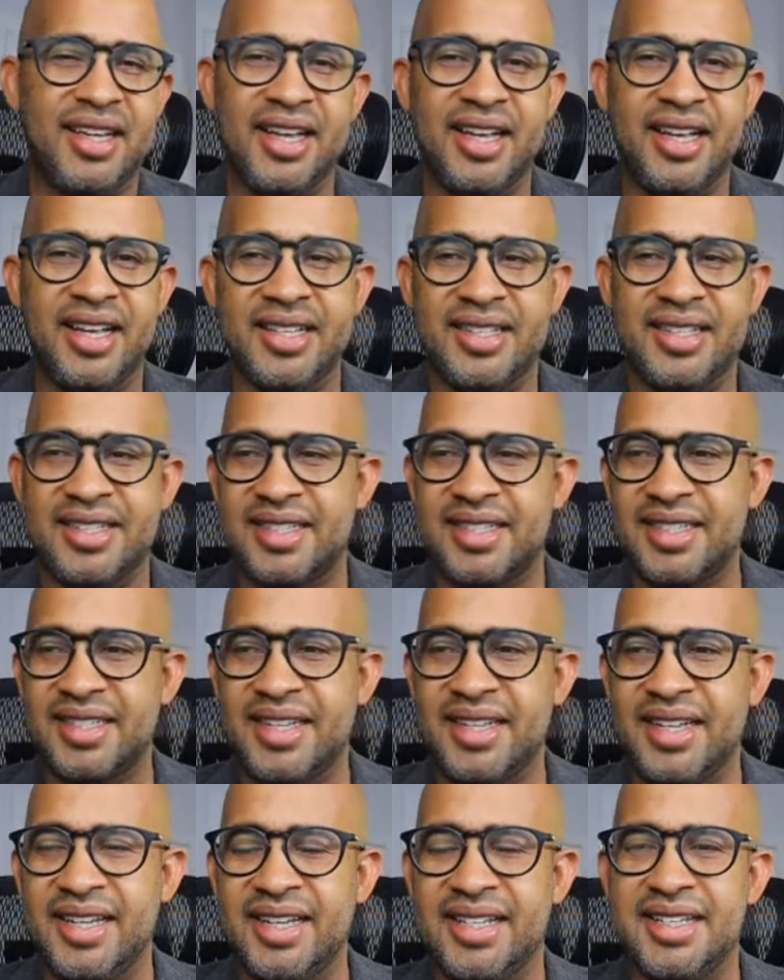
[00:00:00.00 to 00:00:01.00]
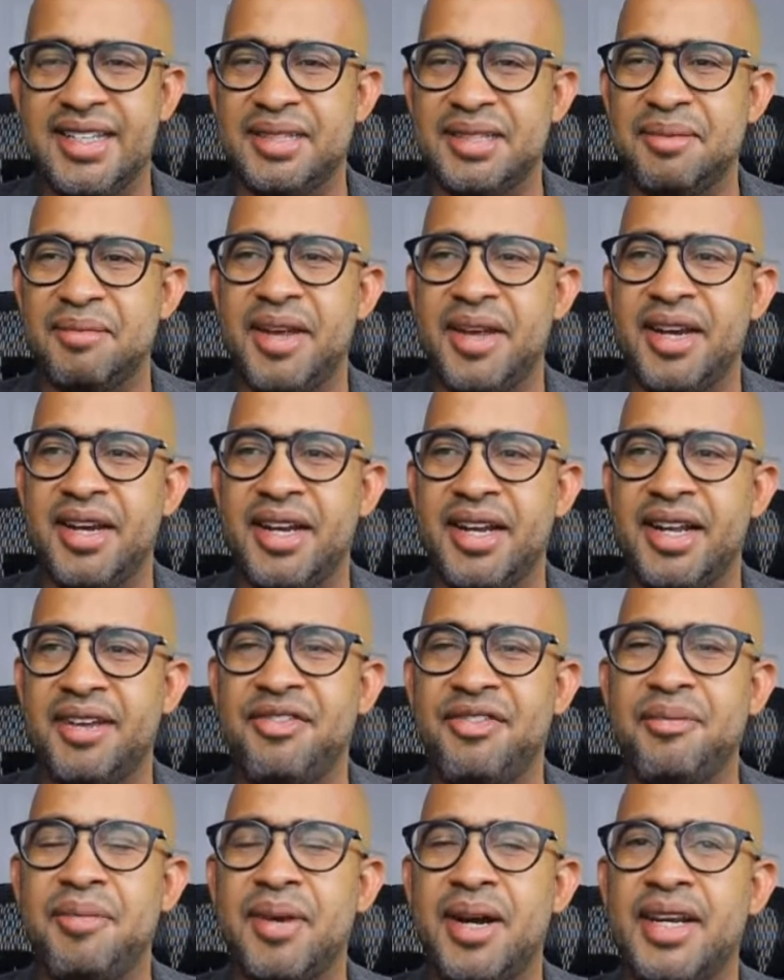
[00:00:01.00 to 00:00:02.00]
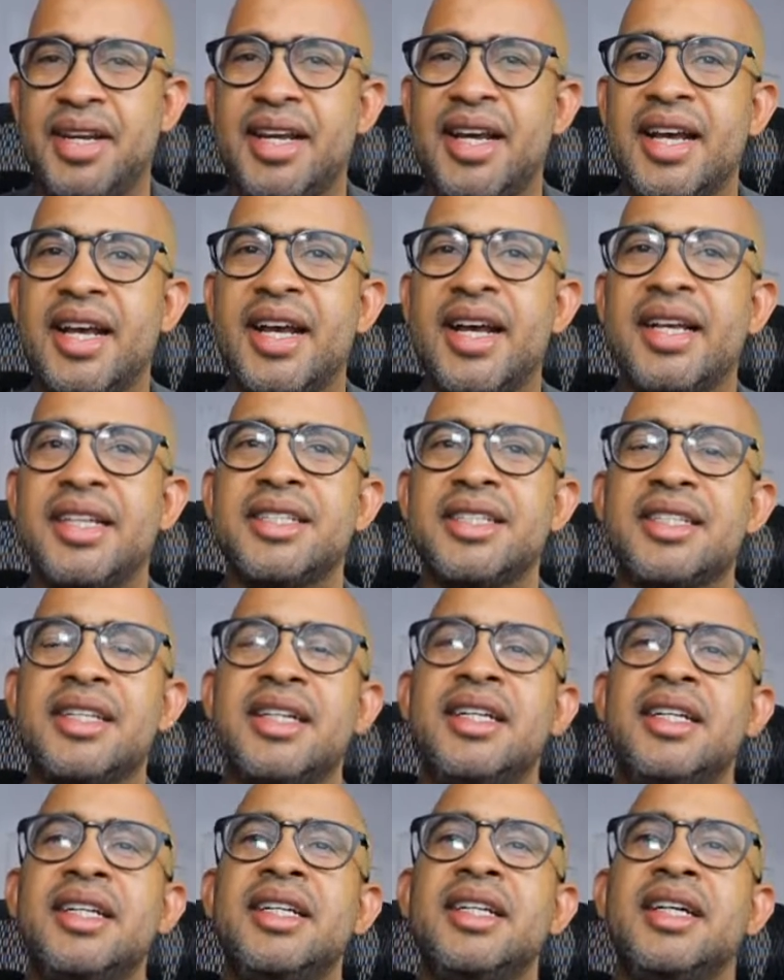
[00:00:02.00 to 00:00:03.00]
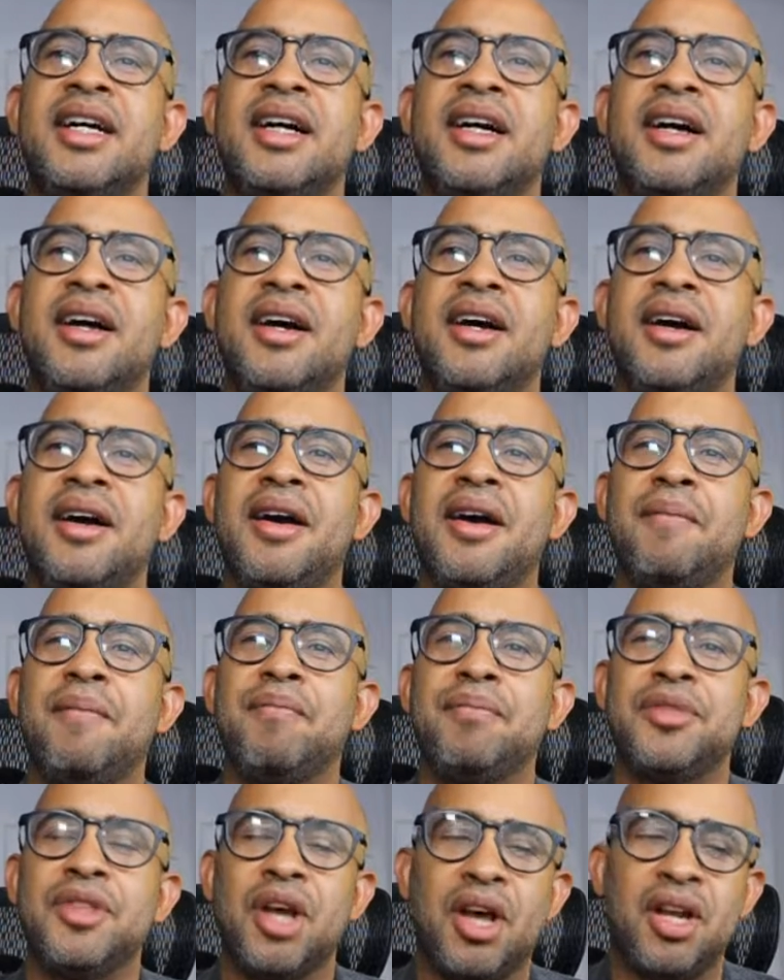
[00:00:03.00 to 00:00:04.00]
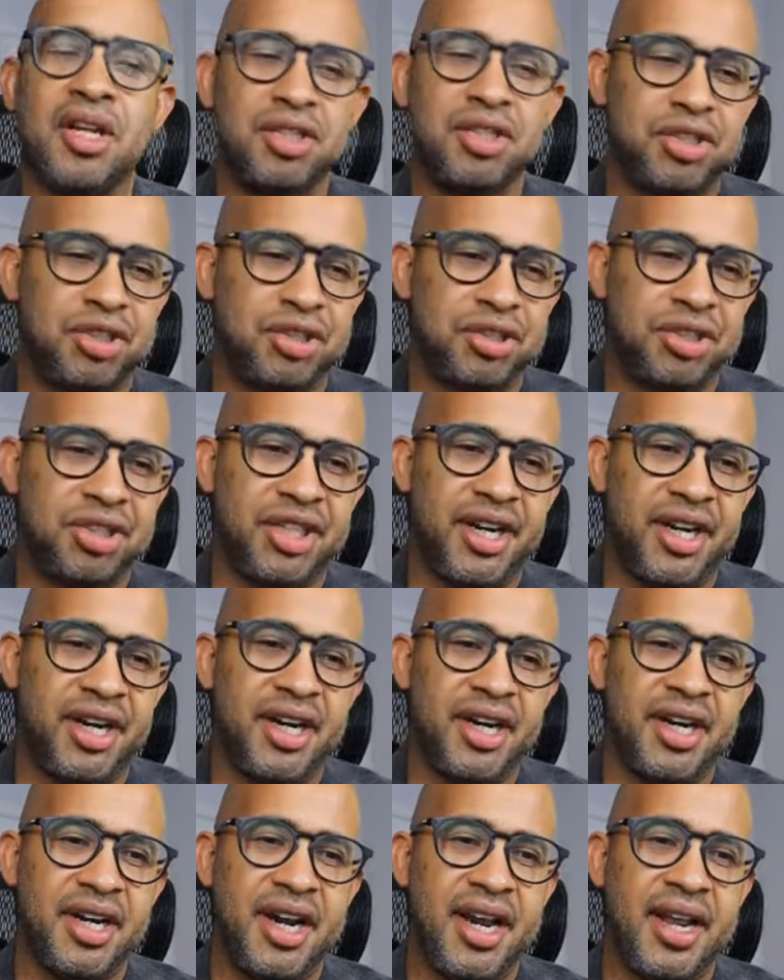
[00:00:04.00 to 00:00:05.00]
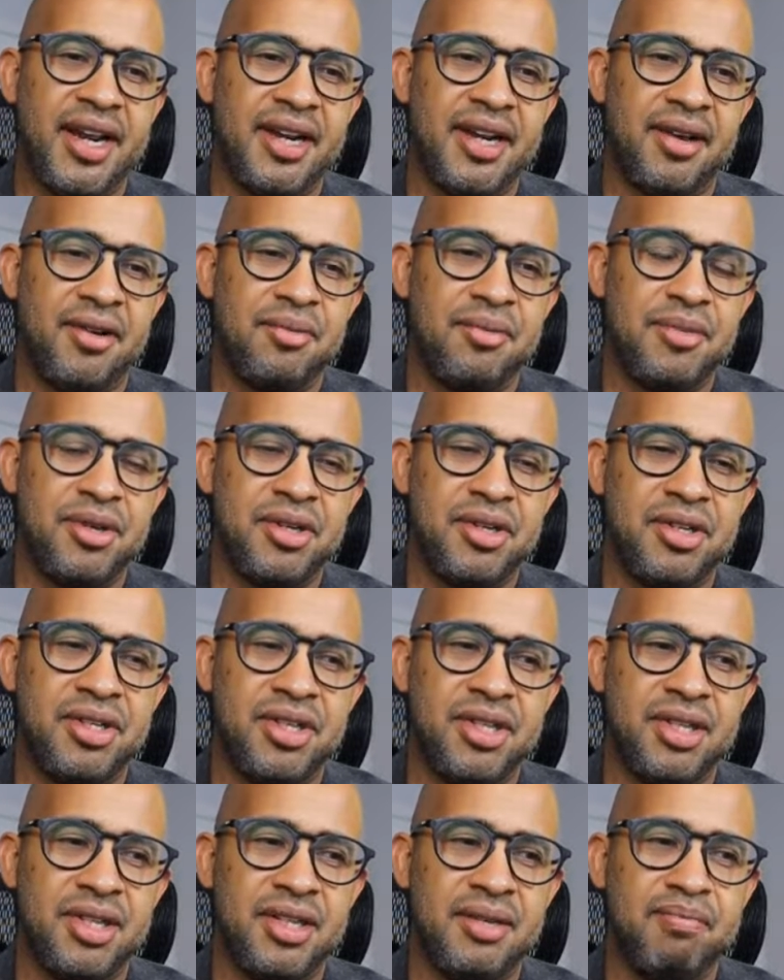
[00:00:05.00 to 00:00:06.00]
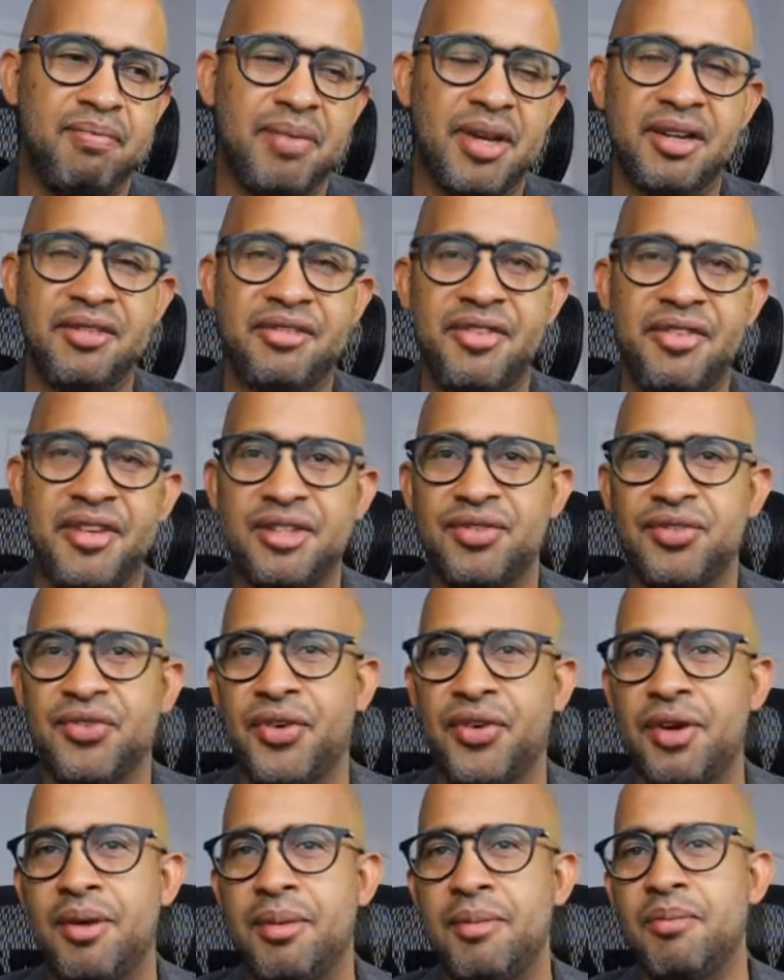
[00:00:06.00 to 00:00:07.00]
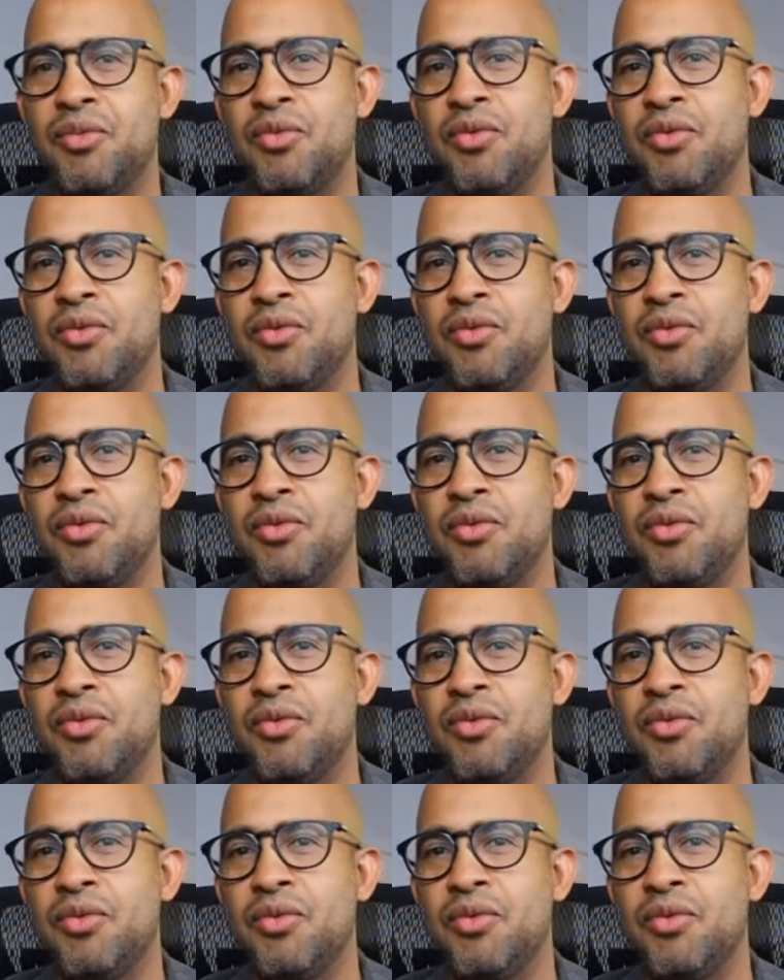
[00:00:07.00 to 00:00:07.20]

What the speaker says: It doesn't matter. Everybody has knowledge to share, and the community benefits from